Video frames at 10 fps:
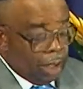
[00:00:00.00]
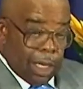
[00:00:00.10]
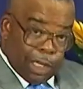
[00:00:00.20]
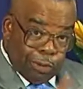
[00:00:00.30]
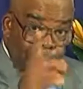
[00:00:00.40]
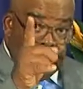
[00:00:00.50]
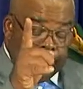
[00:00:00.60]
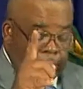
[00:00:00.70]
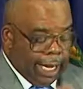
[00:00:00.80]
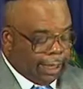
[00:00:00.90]
Let's read that
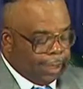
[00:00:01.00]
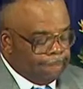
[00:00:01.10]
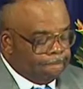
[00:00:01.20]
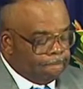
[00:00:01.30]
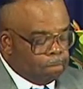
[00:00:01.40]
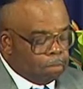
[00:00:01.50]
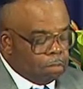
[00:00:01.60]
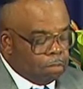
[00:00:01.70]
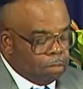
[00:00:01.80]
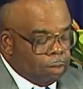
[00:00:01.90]
text.
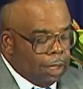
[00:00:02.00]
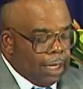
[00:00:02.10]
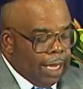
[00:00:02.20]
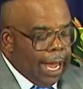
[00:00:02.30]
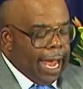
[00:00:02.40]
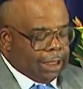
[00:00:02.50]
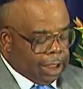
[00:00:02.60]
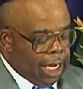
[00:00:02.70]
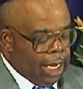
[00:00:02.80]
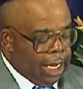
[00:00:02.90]
Acts
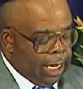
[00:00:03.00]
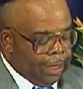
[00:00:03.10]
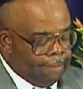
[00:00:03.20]
ten